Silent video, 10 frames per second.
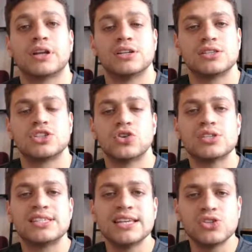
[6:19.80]
So
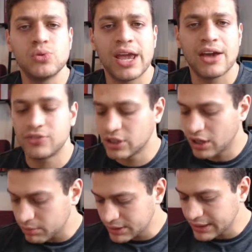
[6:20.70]
since we have the
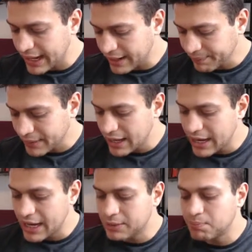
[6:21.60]
Goblin Gang,
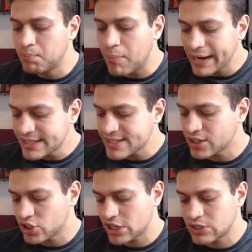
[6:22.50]
it might
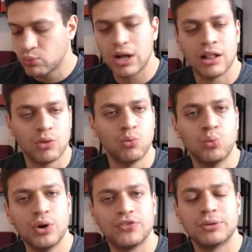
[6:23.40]
synergize well
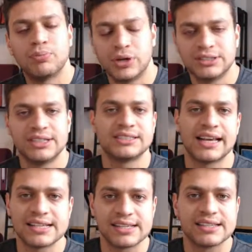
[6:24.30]
with the Princess
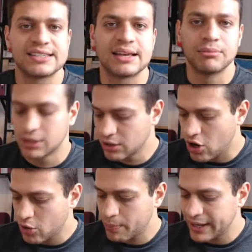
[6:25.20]
as some
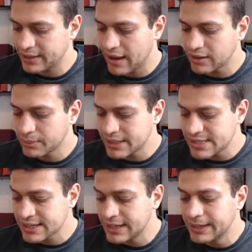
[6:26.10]
log bait
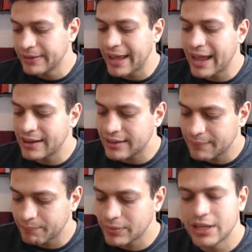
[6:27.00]
elements. And
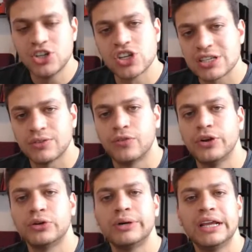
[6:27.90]
just in
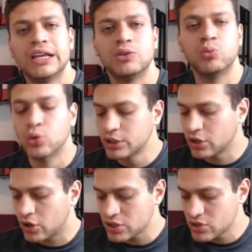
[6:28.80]
theory, it would
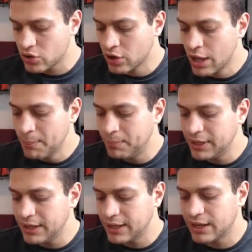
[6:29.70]
also
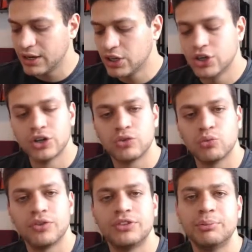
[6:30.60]
be good
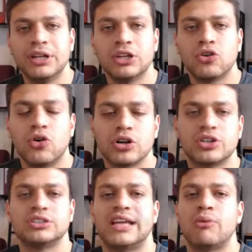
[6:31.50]
with the Minion Horde,
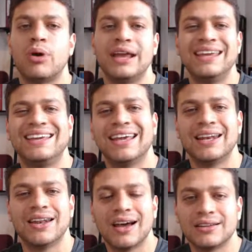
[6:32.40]
because that way he
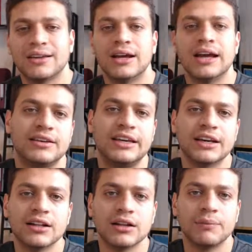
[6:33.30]
cannot
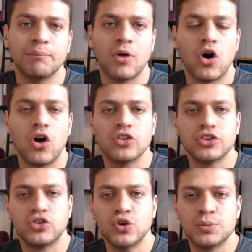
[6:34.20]
kill all the
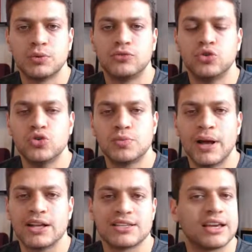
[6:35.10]
troops with 2
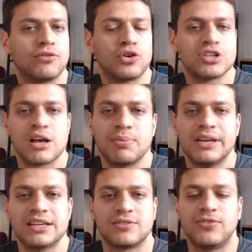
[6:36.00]
spells. Like for example, he
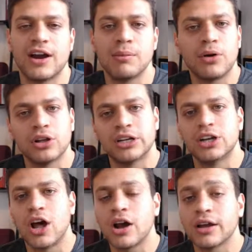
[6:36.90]
has Fireball and
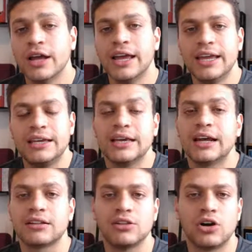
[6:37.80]
Log. He
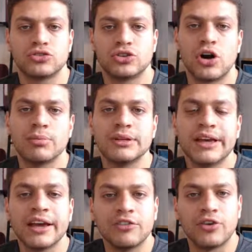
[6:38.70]
cannot log the Goblin
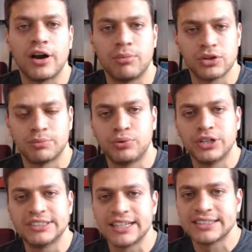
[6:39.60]
Gang, Fireball the
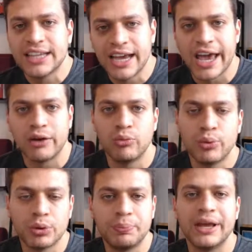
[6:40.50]
Princess, and we
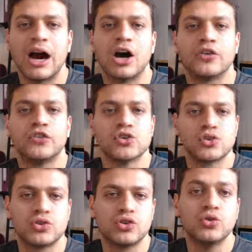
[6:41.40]
would be out of
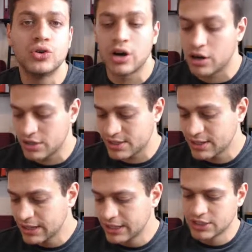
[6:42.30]
those 2 cards.
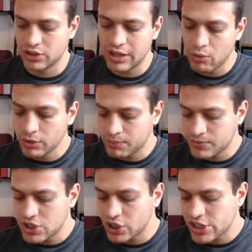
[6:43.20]
So that would
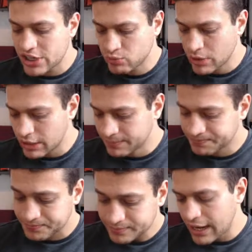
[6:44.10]
synergize well.
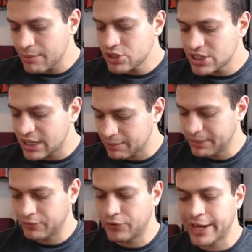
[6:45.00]
I'm just not a
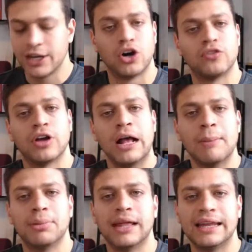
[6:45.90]
big fan of
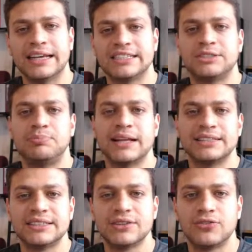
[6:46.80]
playing
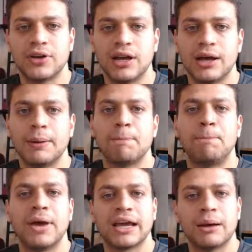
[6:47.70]
expensive
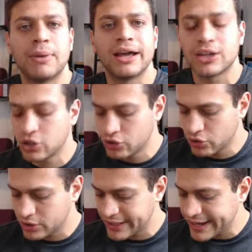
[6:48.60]
P.E.K.K.A minor
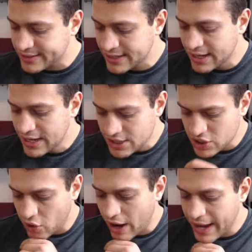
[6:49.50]
control decks.
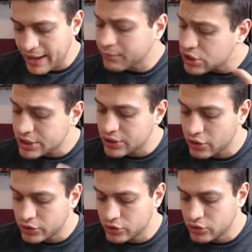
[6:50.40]
So I am actually
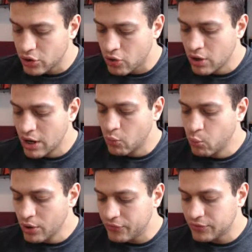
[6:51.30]
going to go
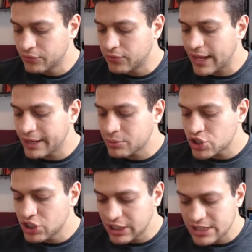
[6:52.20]
with the Flying
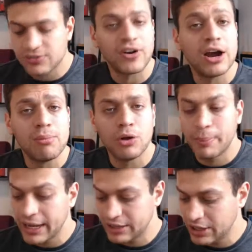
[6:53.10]
Machine as Fireball
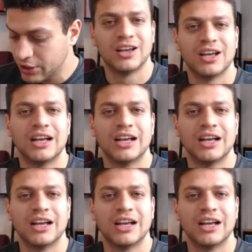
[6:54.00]
bait here.